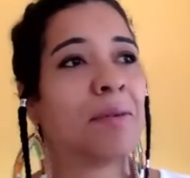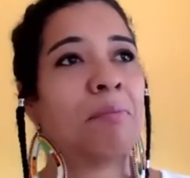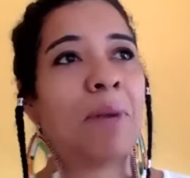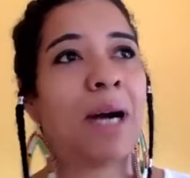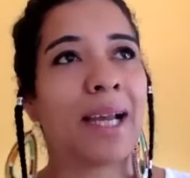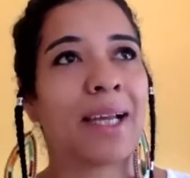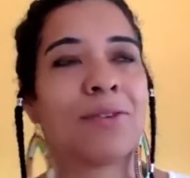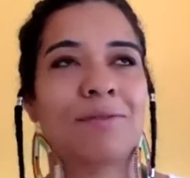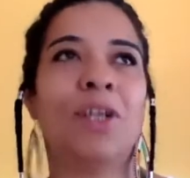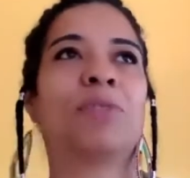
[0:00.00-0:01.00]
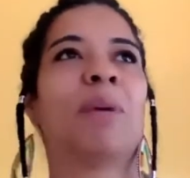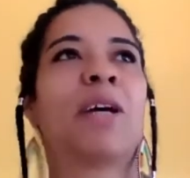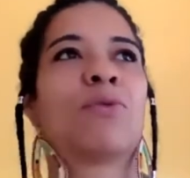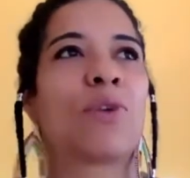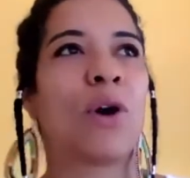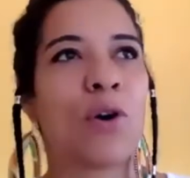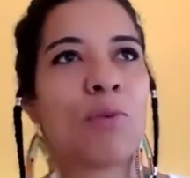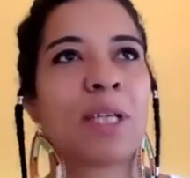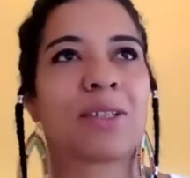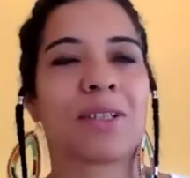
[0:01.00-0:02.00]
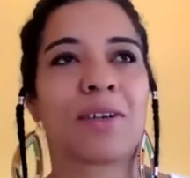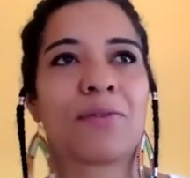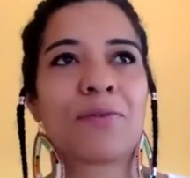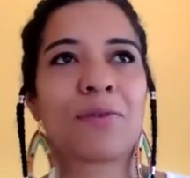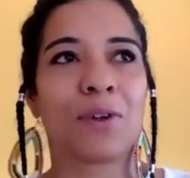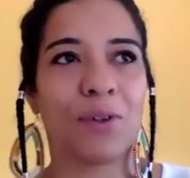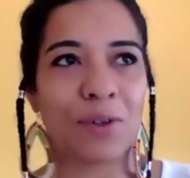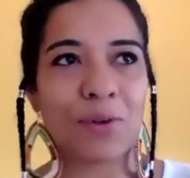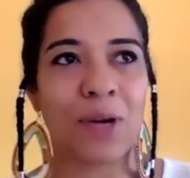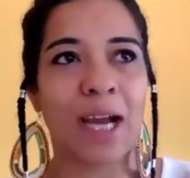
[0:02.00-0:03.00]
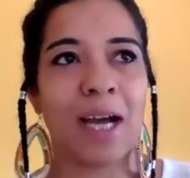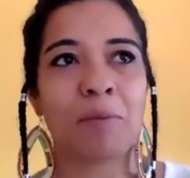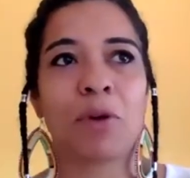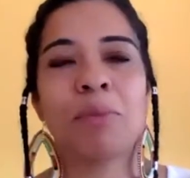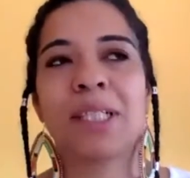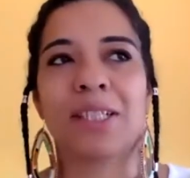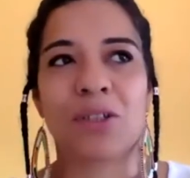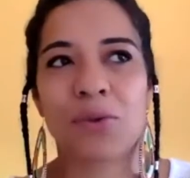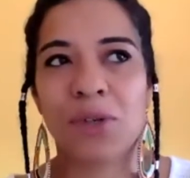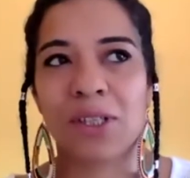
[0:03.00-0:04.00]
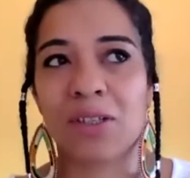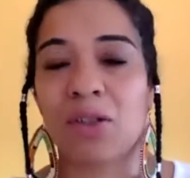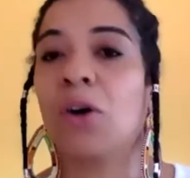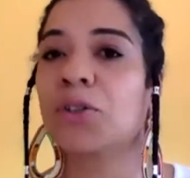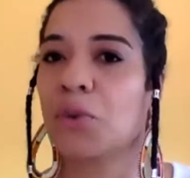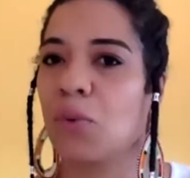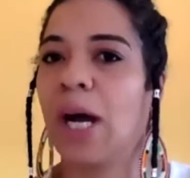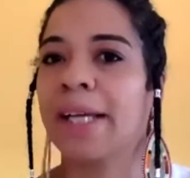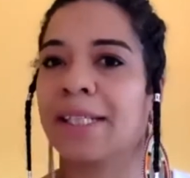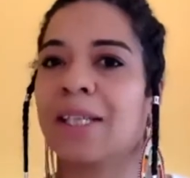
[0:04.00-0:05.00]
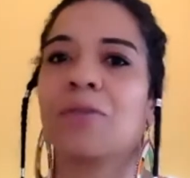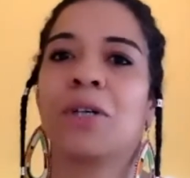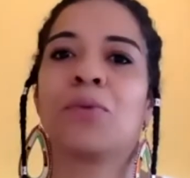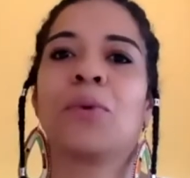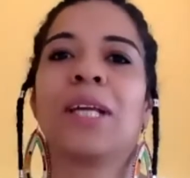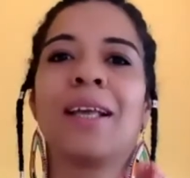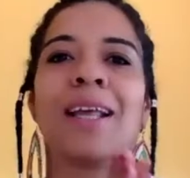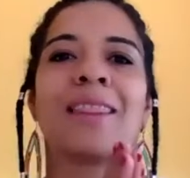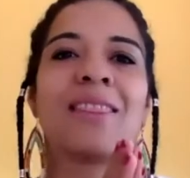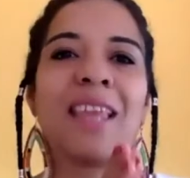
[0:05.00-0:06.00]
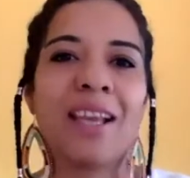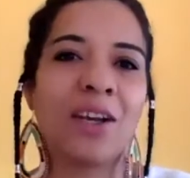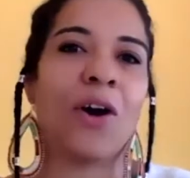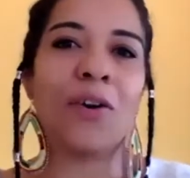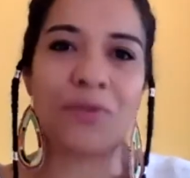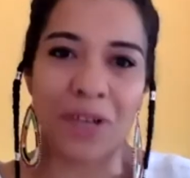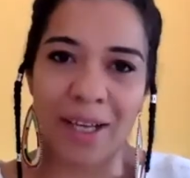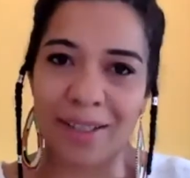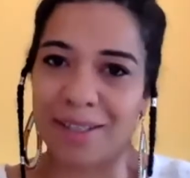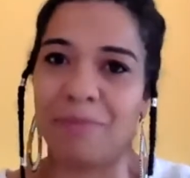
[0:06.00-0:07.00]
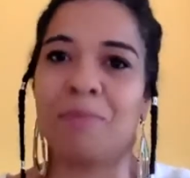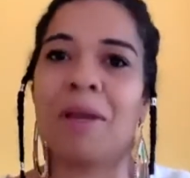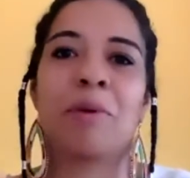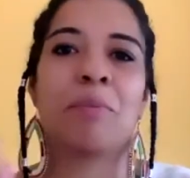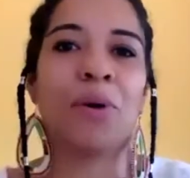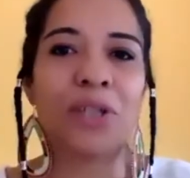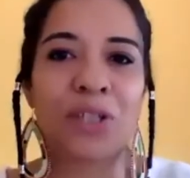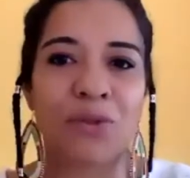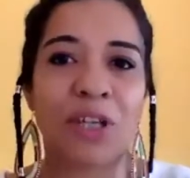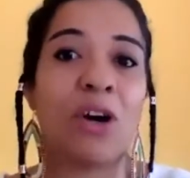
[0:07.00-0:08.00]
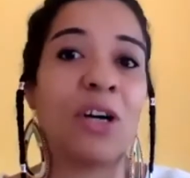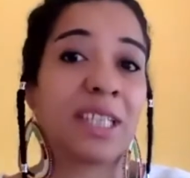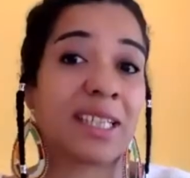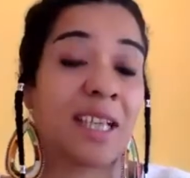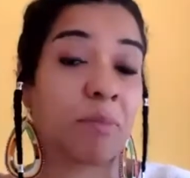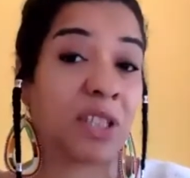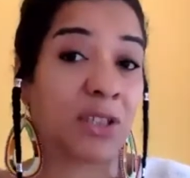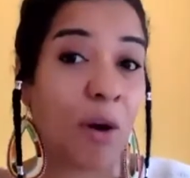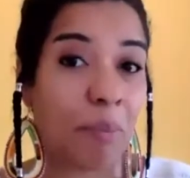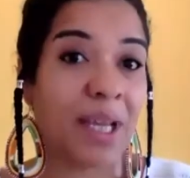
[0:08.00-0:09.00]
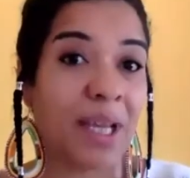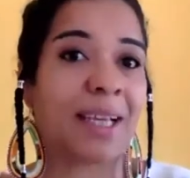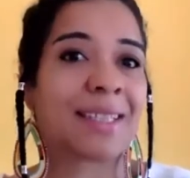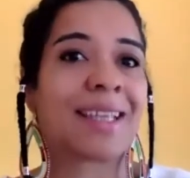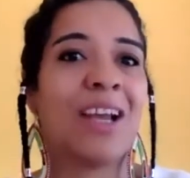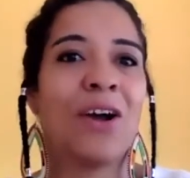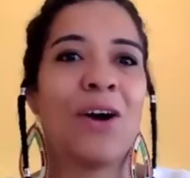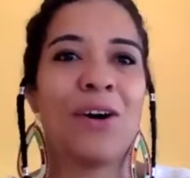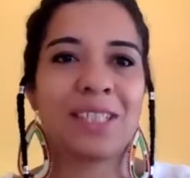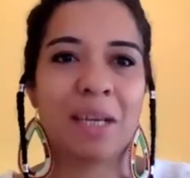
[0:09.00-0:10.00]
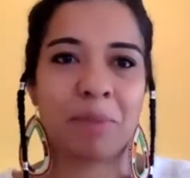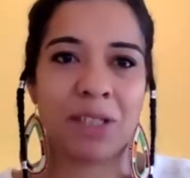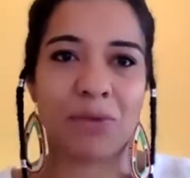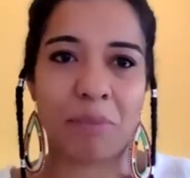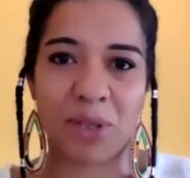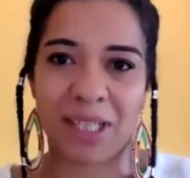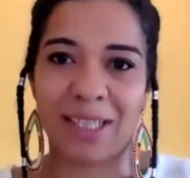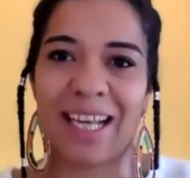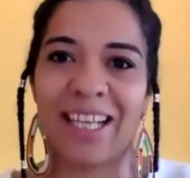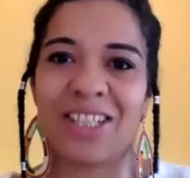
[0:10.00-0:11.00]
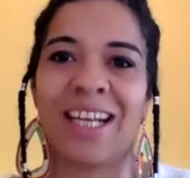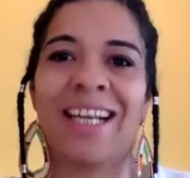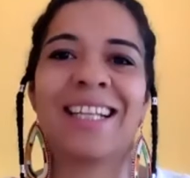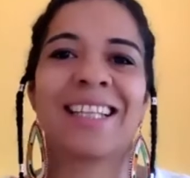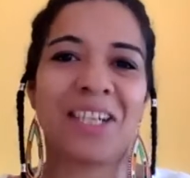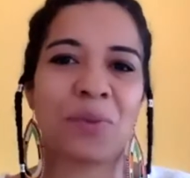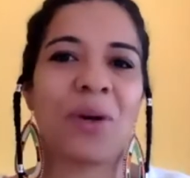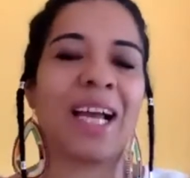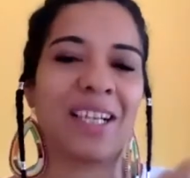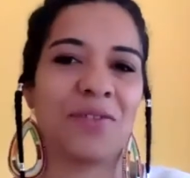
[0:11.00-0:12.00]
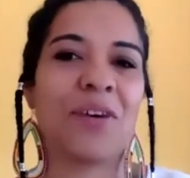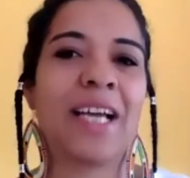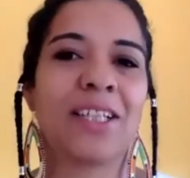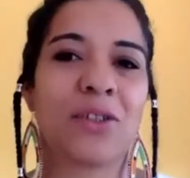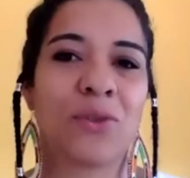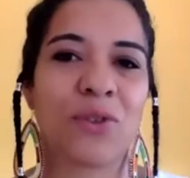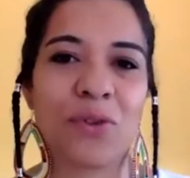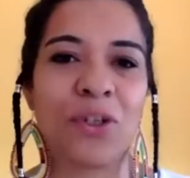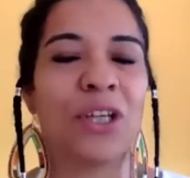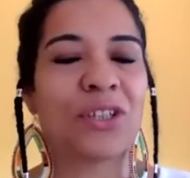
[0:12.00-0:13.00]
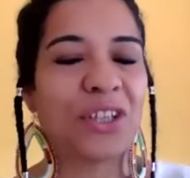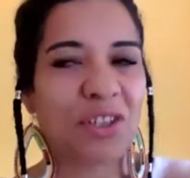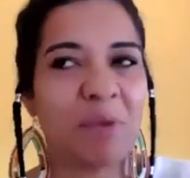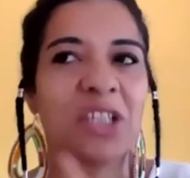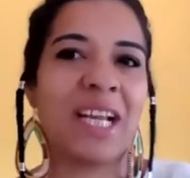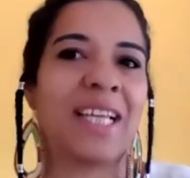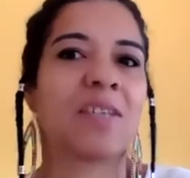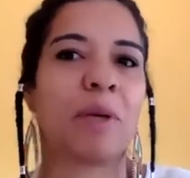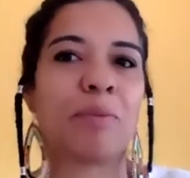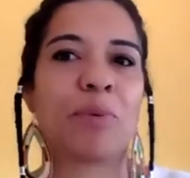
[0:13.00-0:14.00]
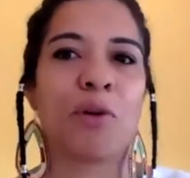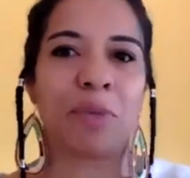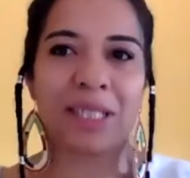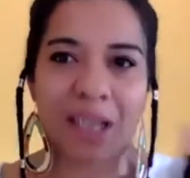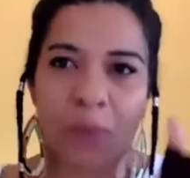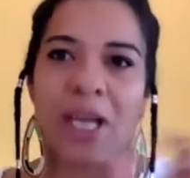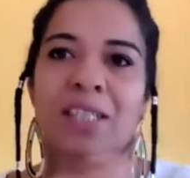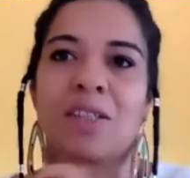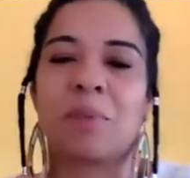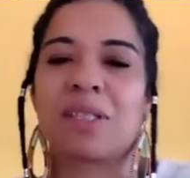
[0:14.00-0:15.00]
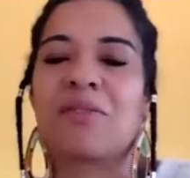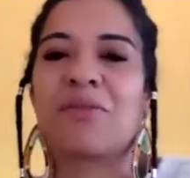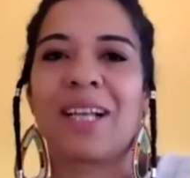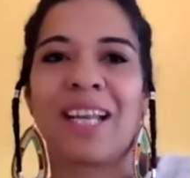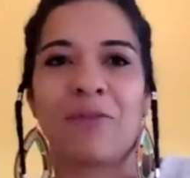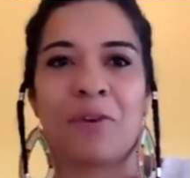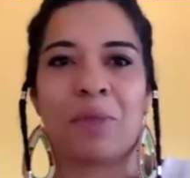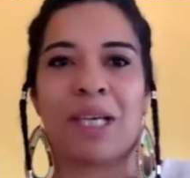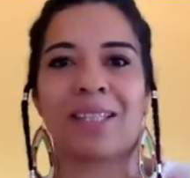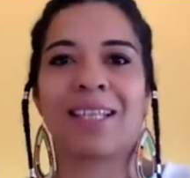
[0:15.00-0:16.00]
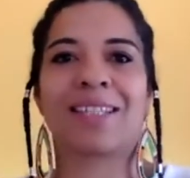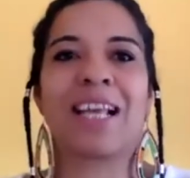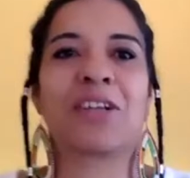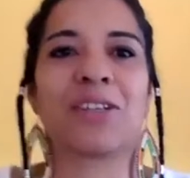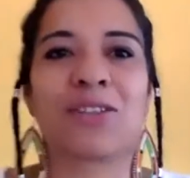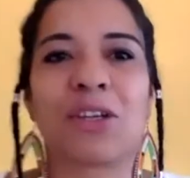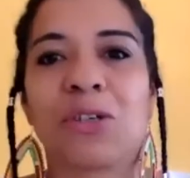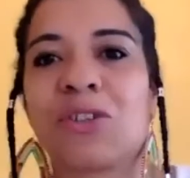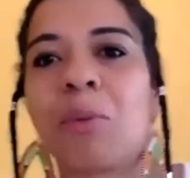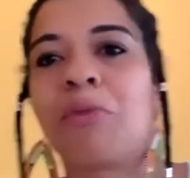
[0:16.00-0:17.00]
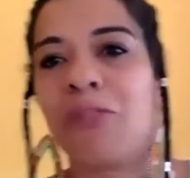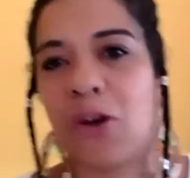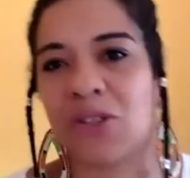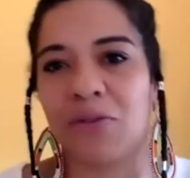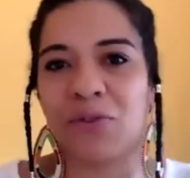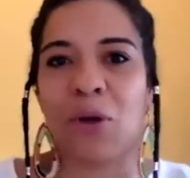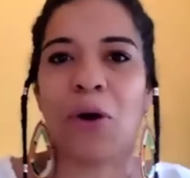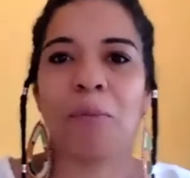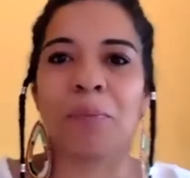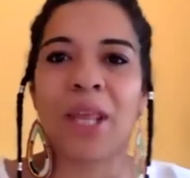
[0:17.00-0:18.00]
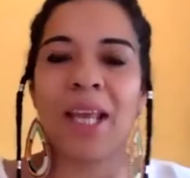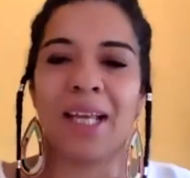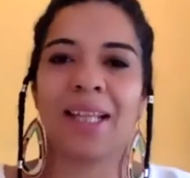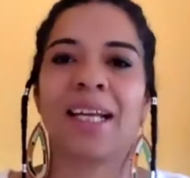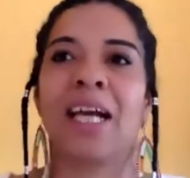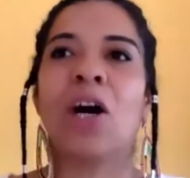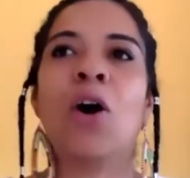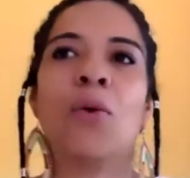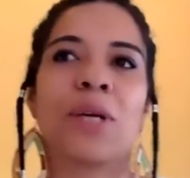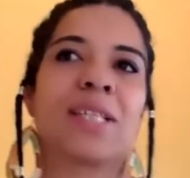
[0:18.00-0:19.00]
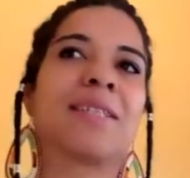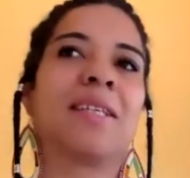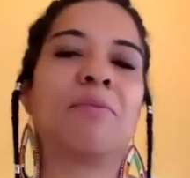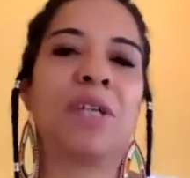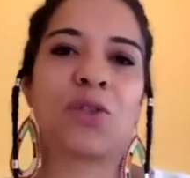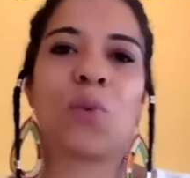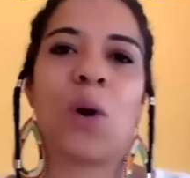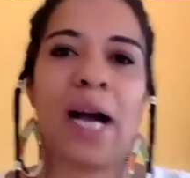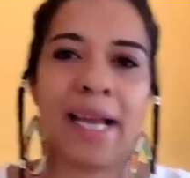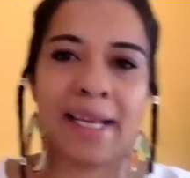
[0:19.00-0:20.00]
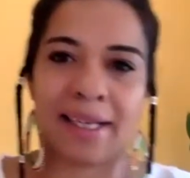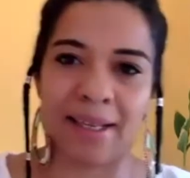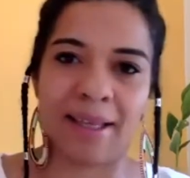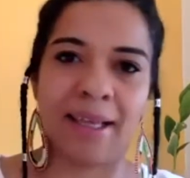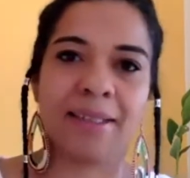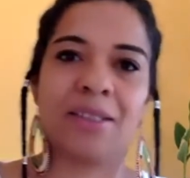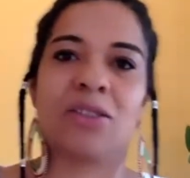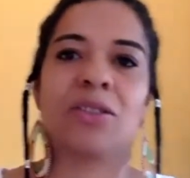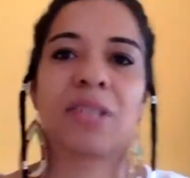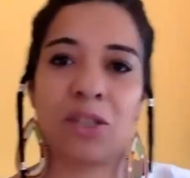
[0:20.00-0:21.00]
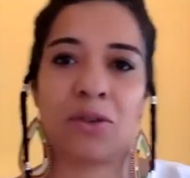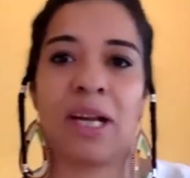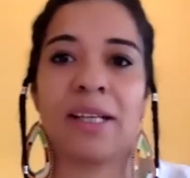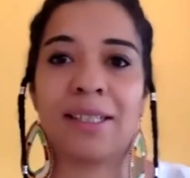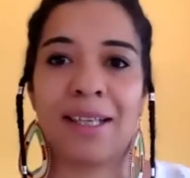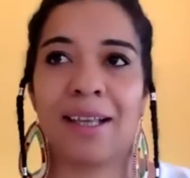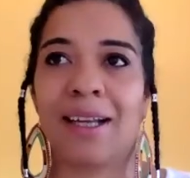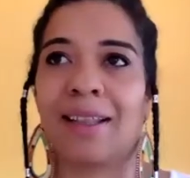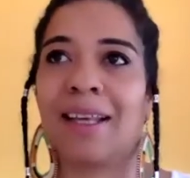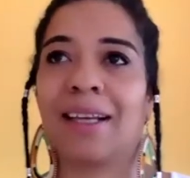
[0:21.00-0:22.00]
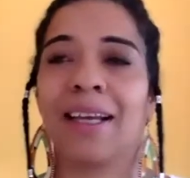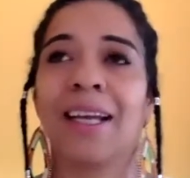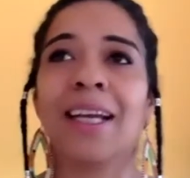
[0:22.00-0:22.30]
not my role, but sort of where I'm committed towards is also widening what we think of as maybe poetry or as accepted topics or accepted representation. And in that way, I can find it useful. Not so much lesbian poem, but the queer, and specifically for me, it's like a sort of subversive term that I always see much wider than sexuality. That I think